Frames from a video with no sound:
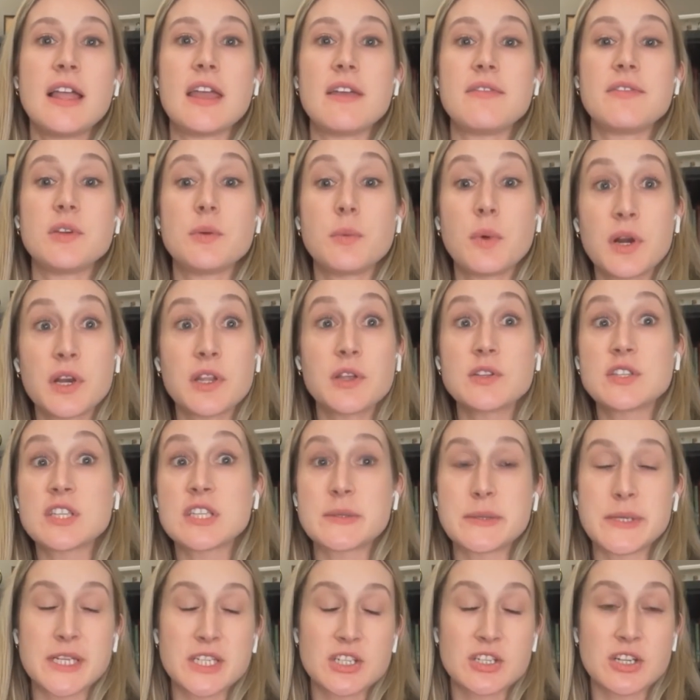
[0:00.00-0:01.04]
If you want to use a
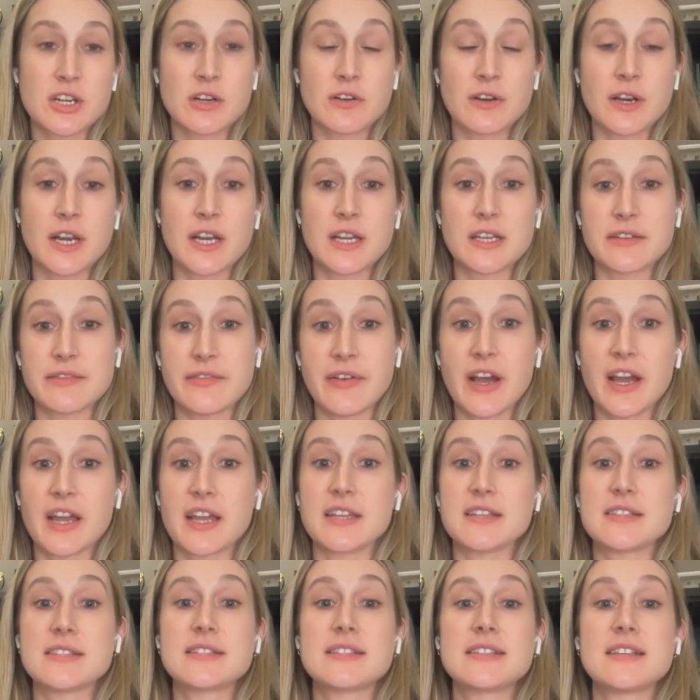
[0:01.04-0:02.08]
speech generating
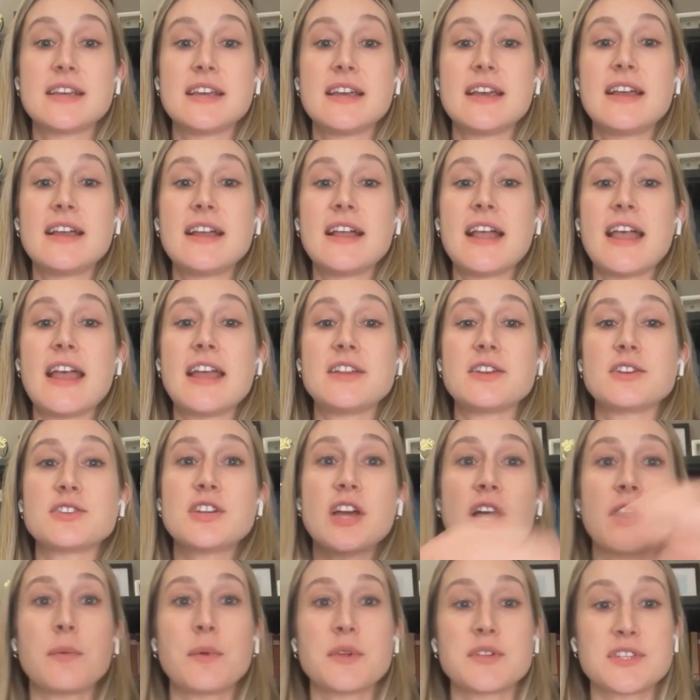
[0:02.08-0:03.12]
device and your
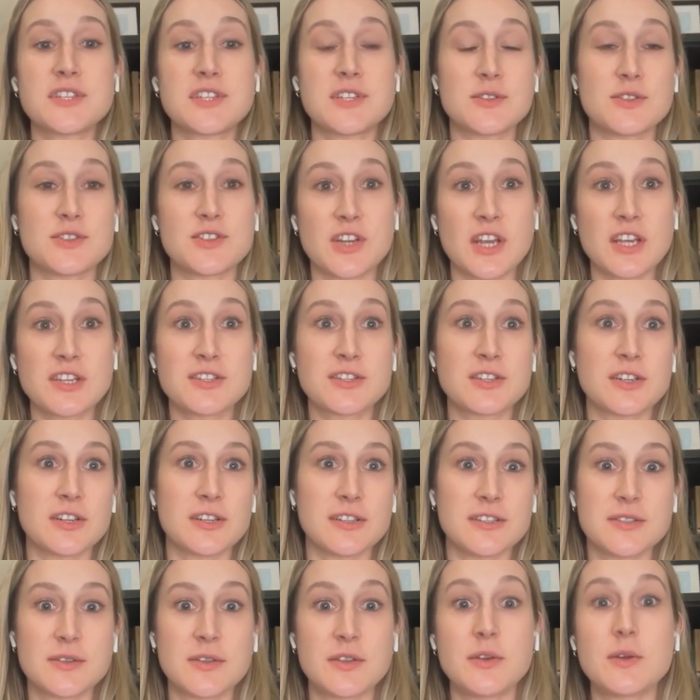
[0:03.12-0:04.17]
child wants to use
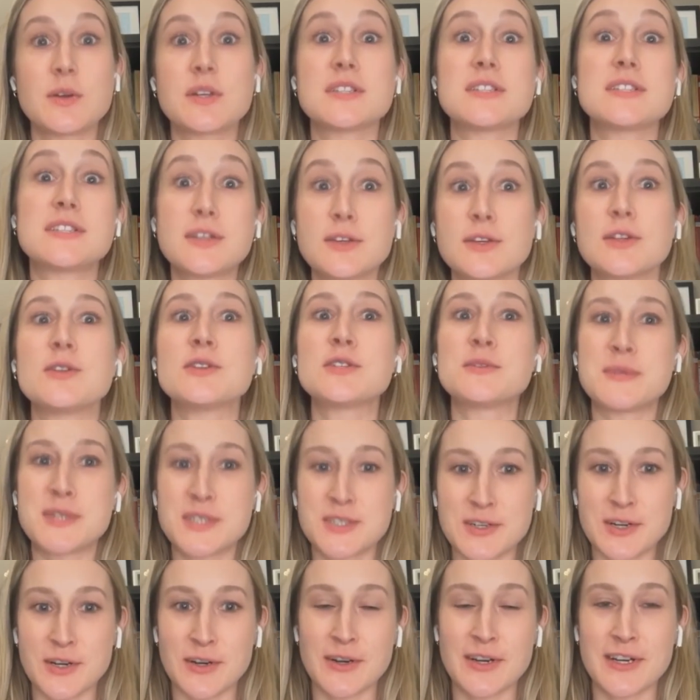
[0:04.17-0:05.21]
gestures, you can still use
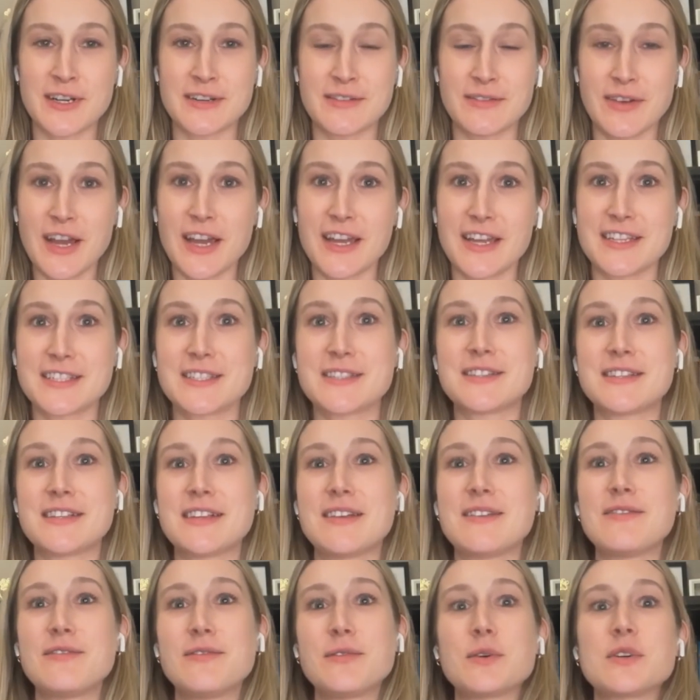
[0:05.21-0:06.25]
speech generating device
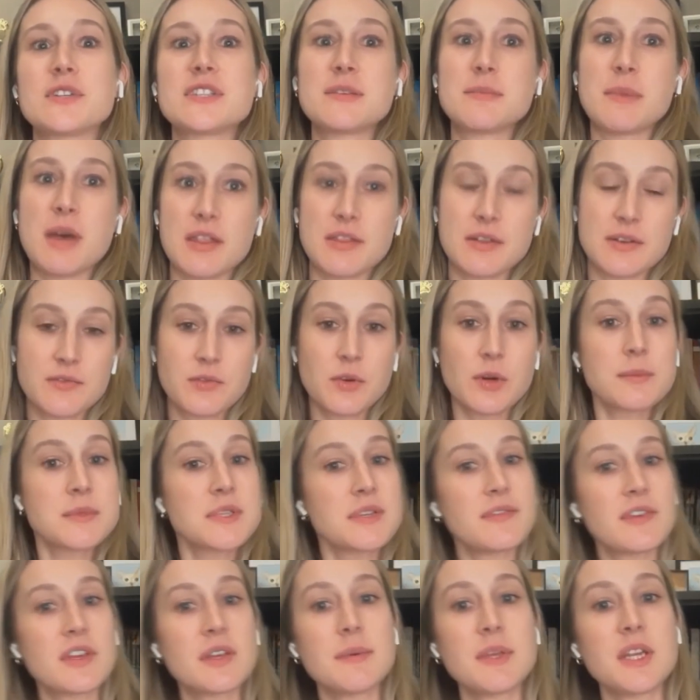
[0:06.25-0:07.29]
for some other forms of